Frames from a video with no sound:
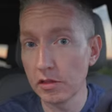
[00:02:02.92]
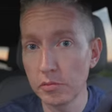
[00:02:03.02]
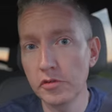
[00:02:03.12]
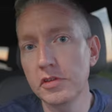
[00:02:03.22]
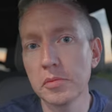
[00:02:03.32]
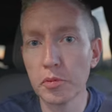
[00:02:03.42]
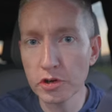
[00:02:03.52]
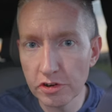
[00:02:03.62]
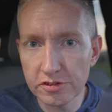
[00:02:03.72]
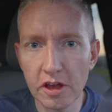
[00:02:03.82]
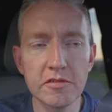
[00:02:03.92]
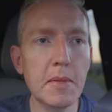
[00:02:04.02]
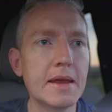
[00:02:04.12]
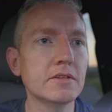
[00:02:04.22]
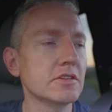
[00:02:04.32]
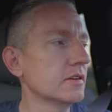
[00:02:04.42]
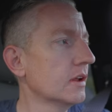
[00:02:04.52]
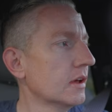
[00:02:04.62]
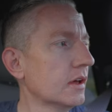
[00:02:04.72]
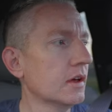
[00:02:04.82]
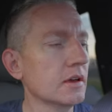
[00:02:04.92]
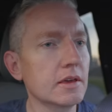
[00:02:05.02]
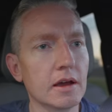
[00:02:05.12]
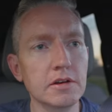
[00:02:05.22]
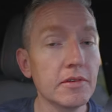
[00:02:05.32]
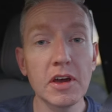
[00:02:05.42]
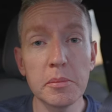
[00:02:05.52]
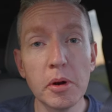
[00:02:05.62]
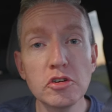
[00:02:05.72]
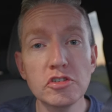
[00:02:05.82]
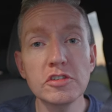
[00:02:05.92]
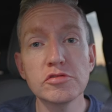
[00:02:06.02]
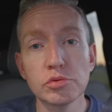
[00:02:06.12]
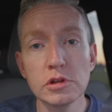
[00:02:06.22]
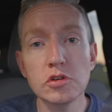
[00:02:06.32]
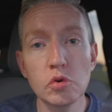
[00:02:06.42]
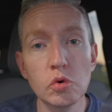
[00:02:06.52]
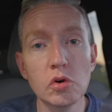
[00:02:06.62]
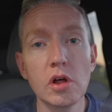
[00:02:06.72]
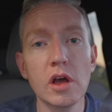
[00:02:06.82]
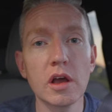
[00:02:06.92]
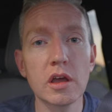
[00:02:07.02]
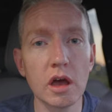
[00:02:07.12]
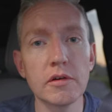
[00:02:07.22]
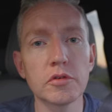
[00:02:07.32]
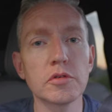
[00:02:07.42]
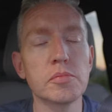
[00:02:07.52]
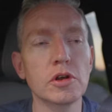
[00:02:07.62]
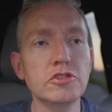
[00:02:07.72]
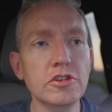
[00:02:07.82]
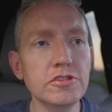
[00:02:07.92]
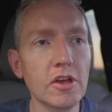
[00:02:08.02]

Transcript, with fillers: of the movie, The Bridges of Madison County, we've got a bunch of these really cool covered bridges.